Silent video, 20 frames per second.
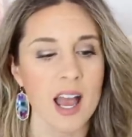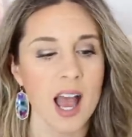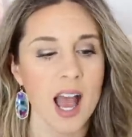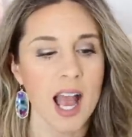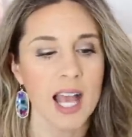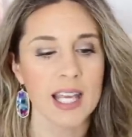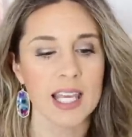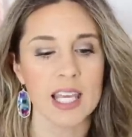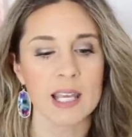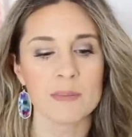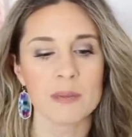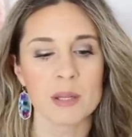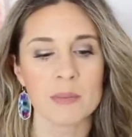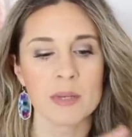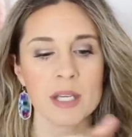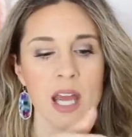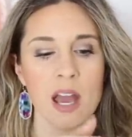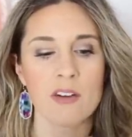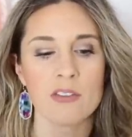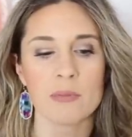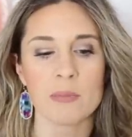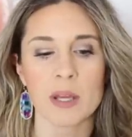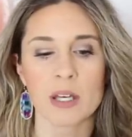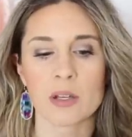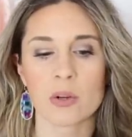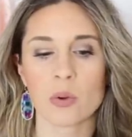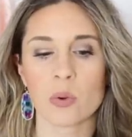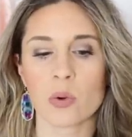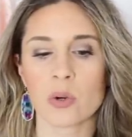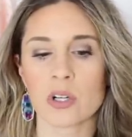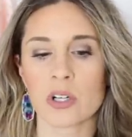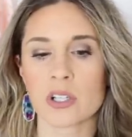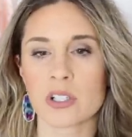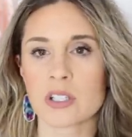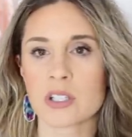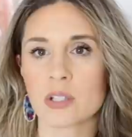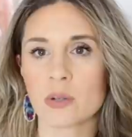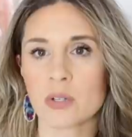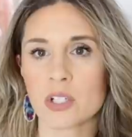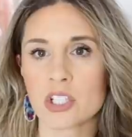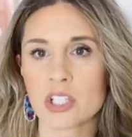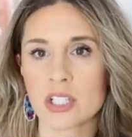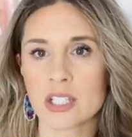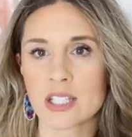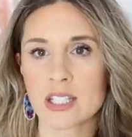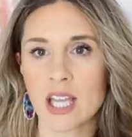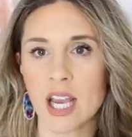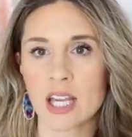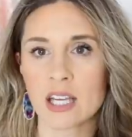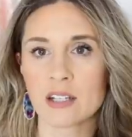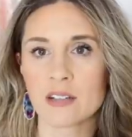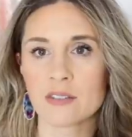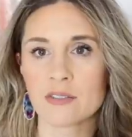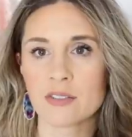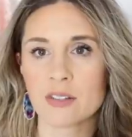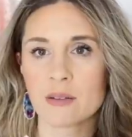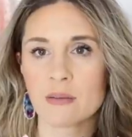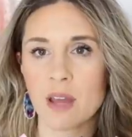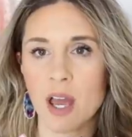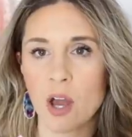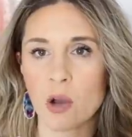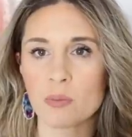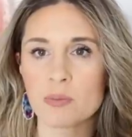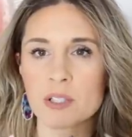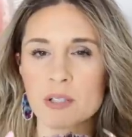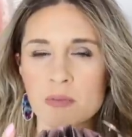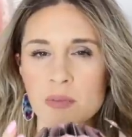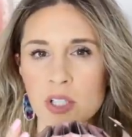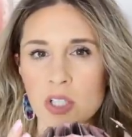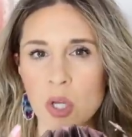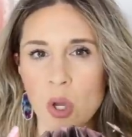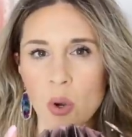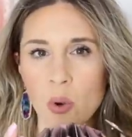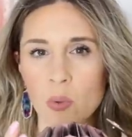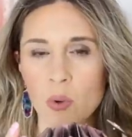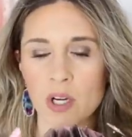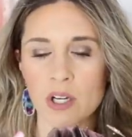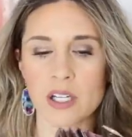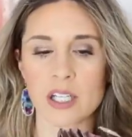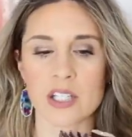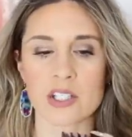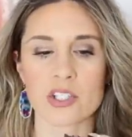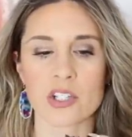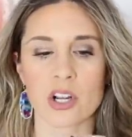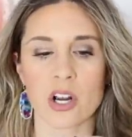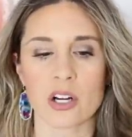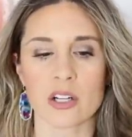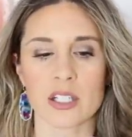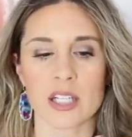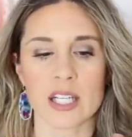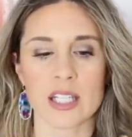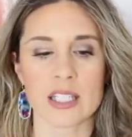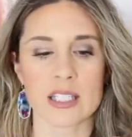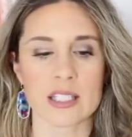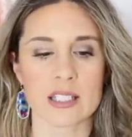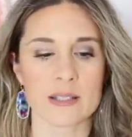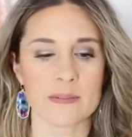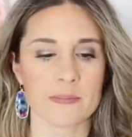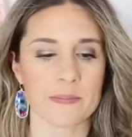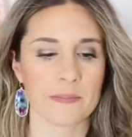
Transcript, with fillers: I keep them in alphabetical order, so it just kind of helps me know where each card is.